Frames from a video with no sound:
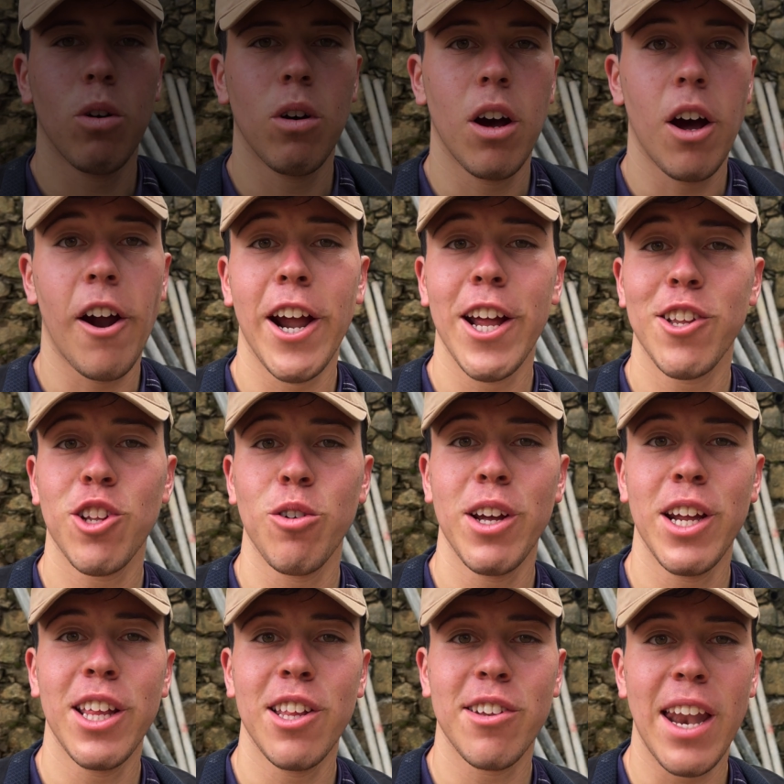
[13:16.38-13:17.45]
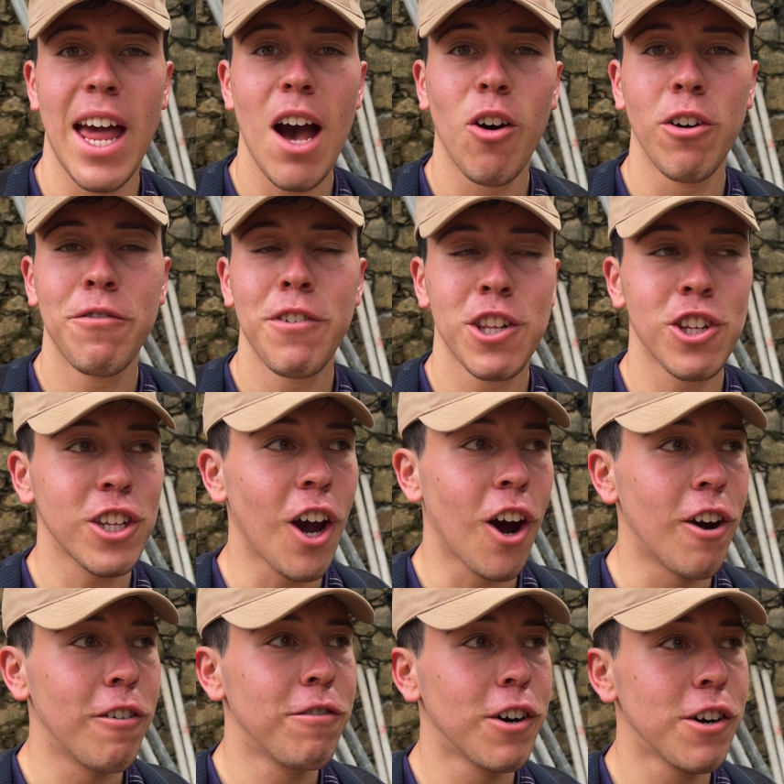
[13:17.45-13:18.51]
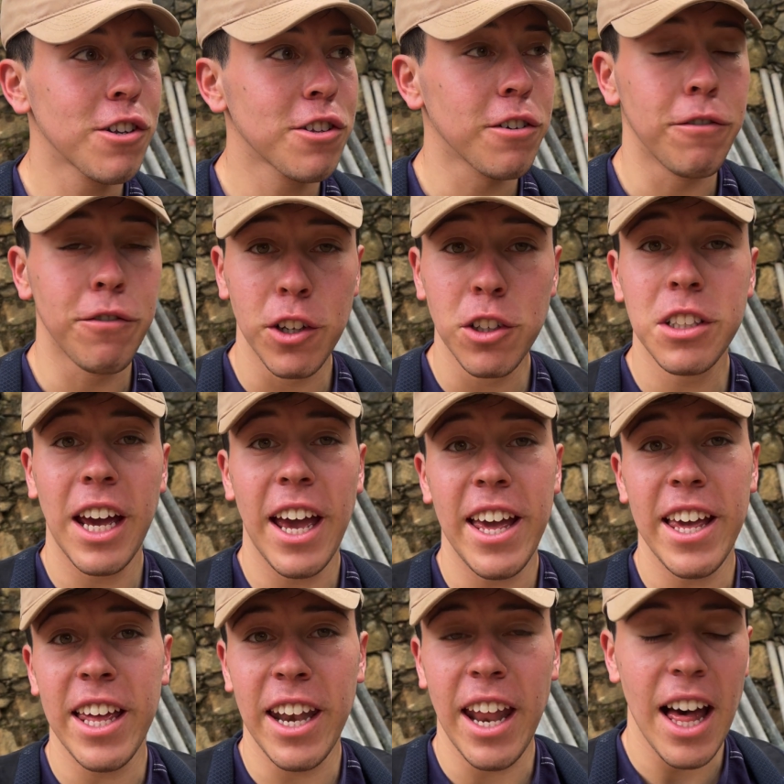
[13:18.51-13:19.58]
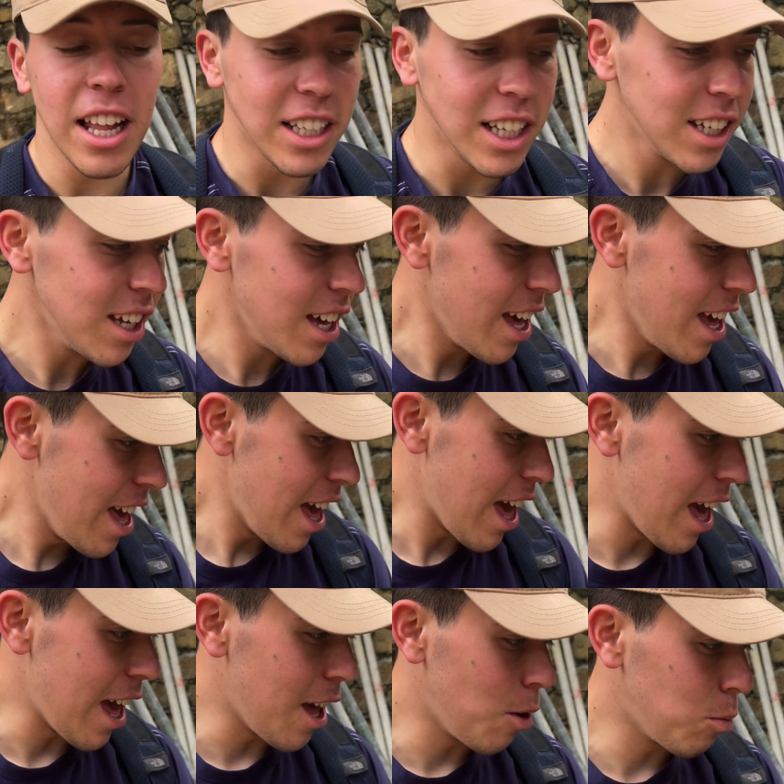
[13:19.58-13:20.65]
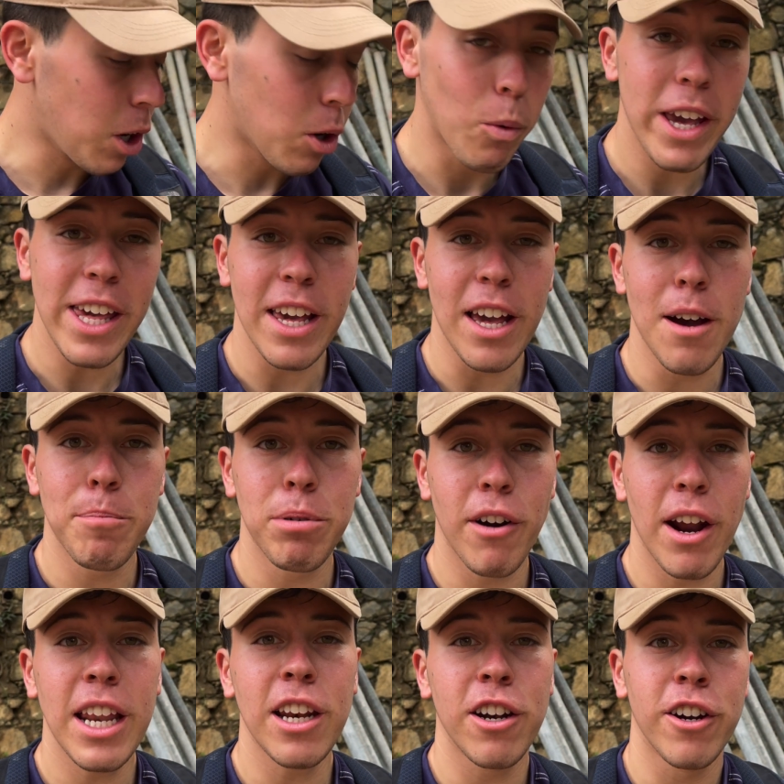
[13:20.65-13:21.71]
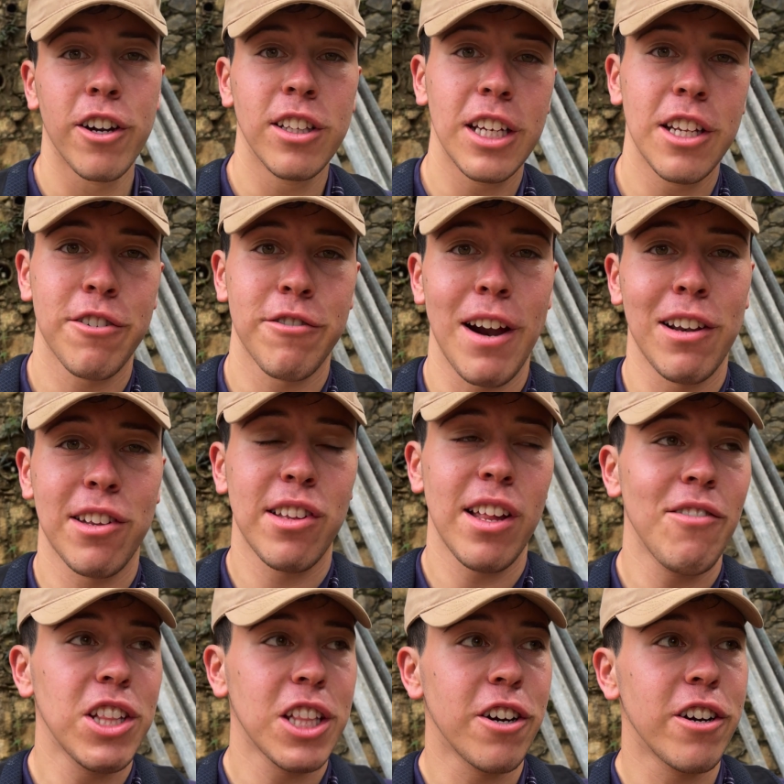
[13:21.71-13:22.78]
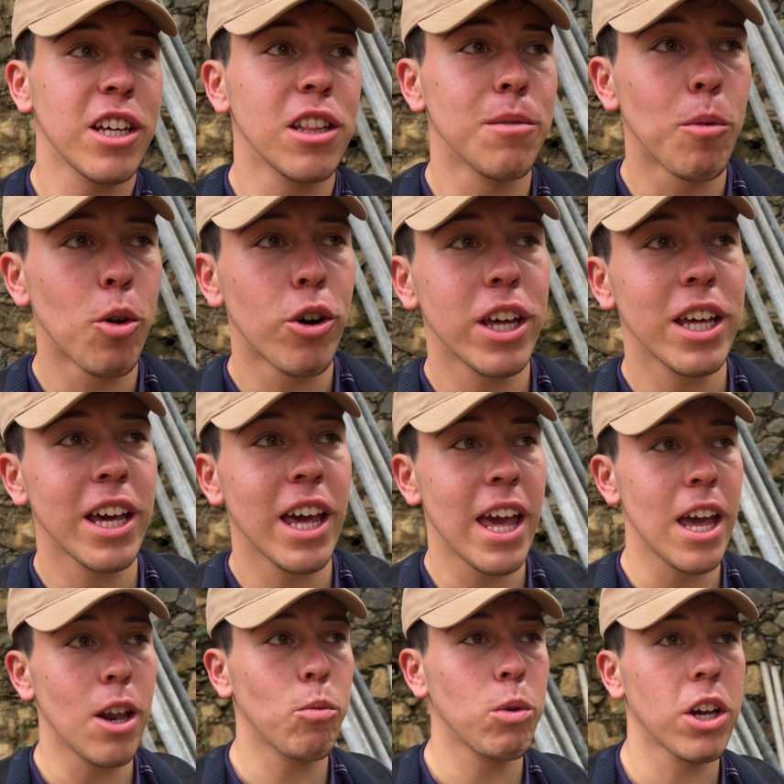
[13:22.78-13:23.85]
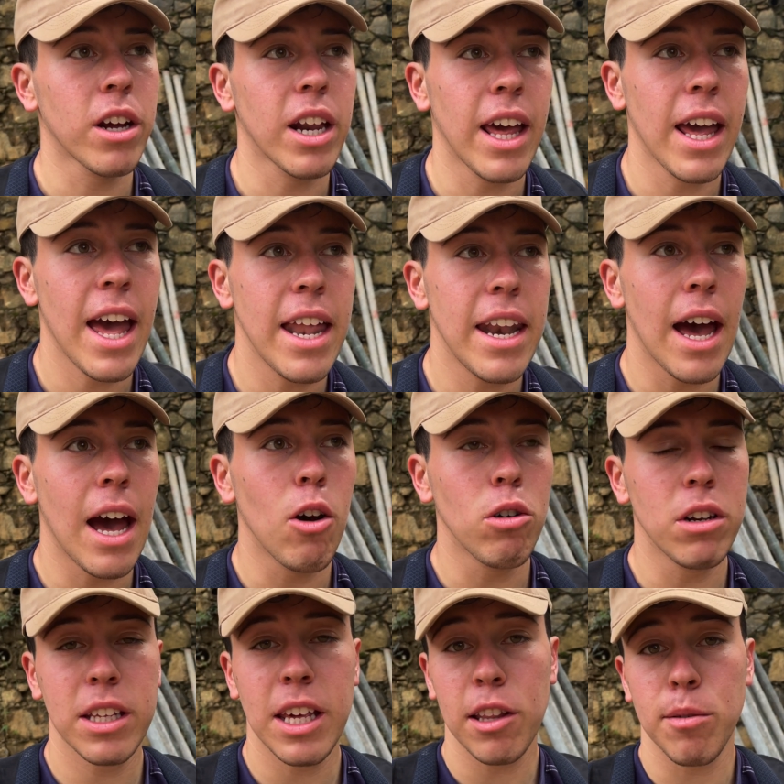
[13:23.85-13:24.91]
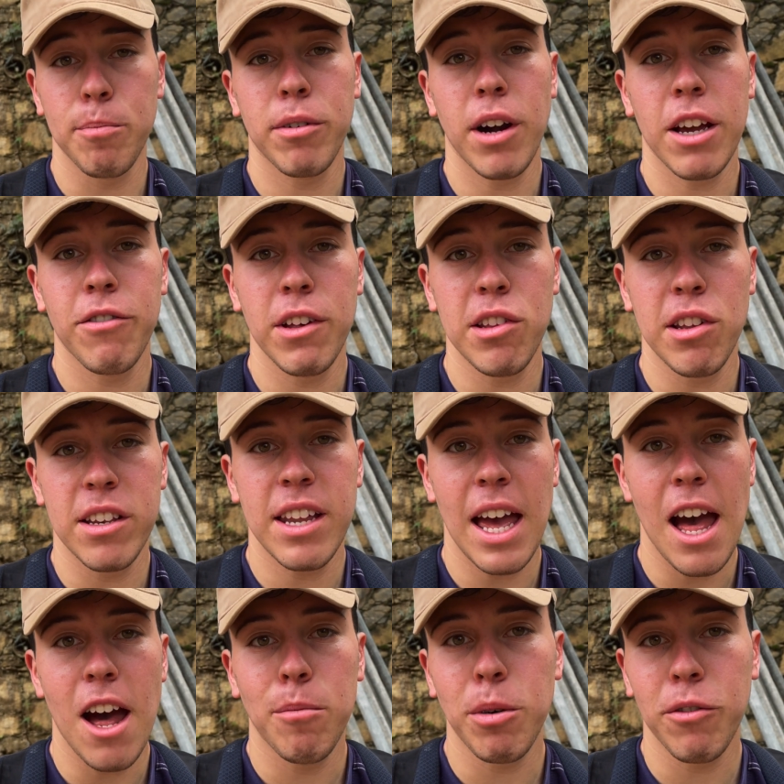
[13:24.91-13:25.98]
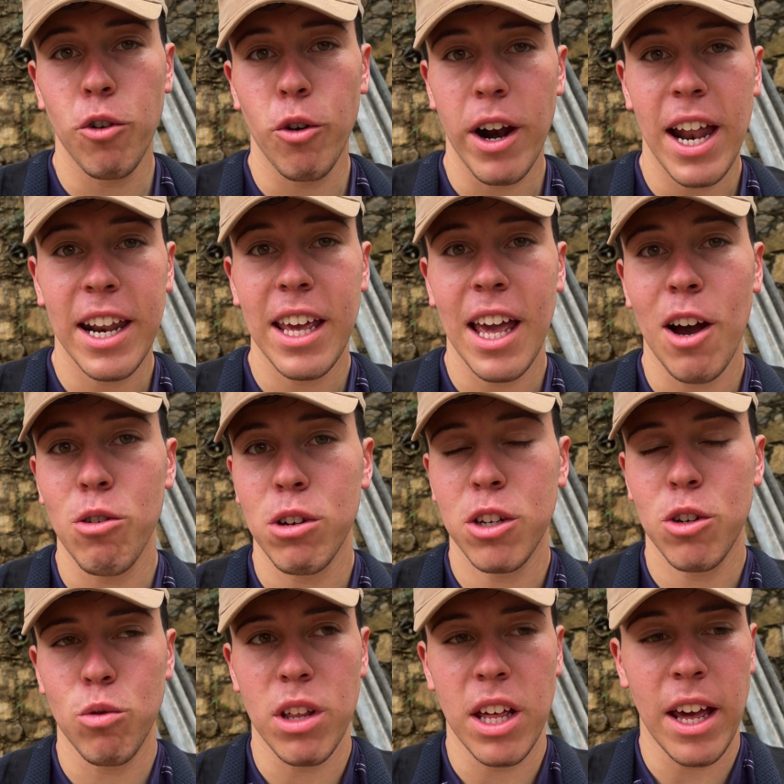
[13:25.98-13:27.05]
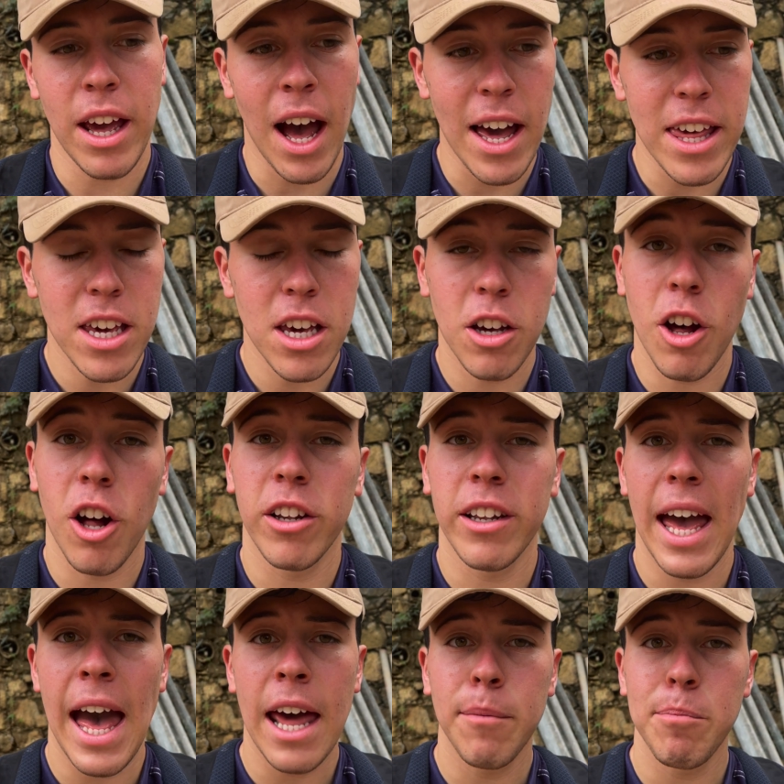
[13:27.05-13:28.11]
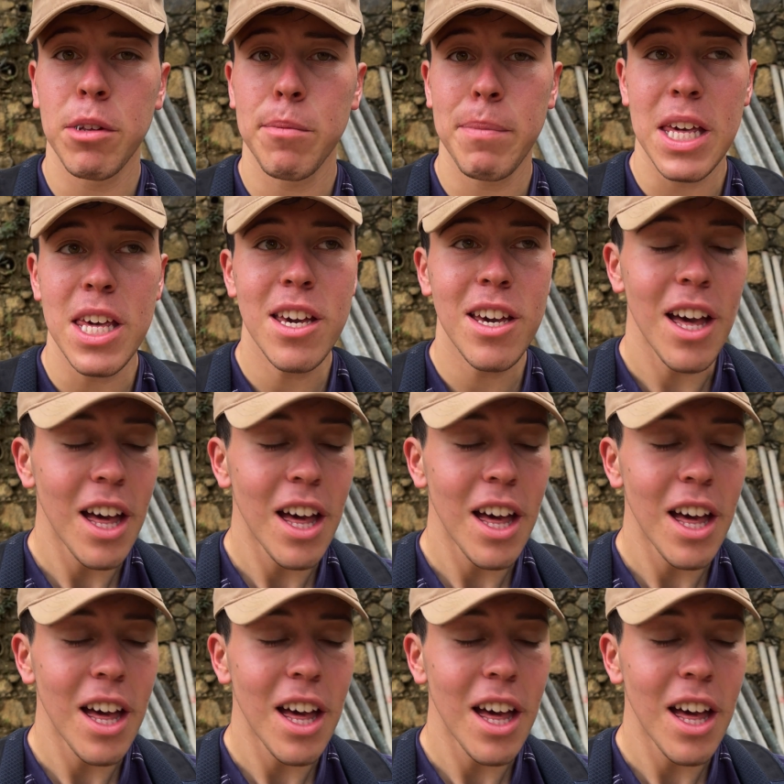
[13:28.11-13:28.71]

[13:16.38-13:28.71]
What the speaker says: All right, so it is now officially our first full day in Ella, and we are waking up bright and early. It's around 7:30 in the morning, and we are gonna head out, get some breakfast in town before heading out to the hike called Adams Peak.